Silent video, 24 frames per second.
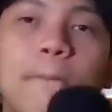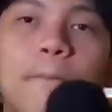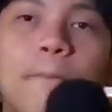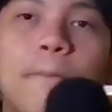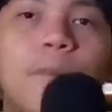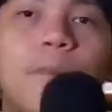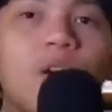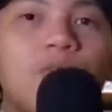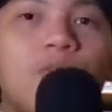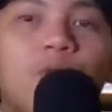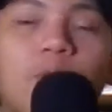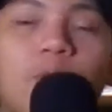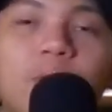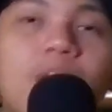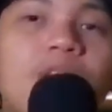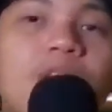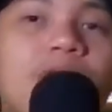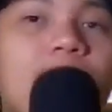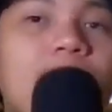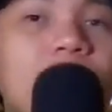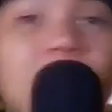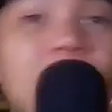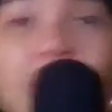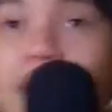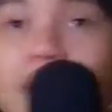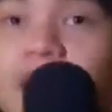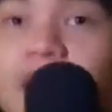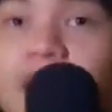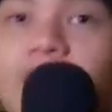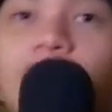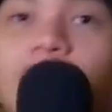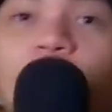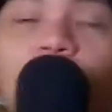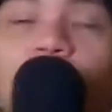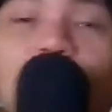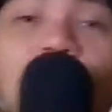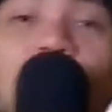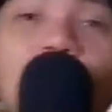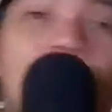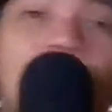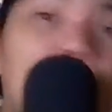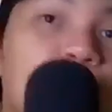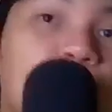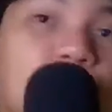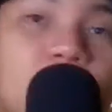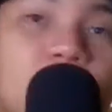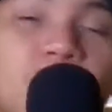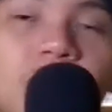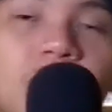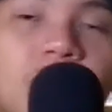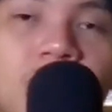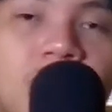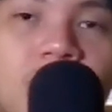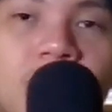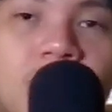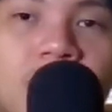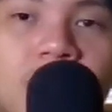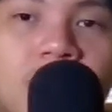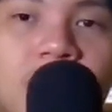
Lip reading: But for me, if I'm thinking for the future,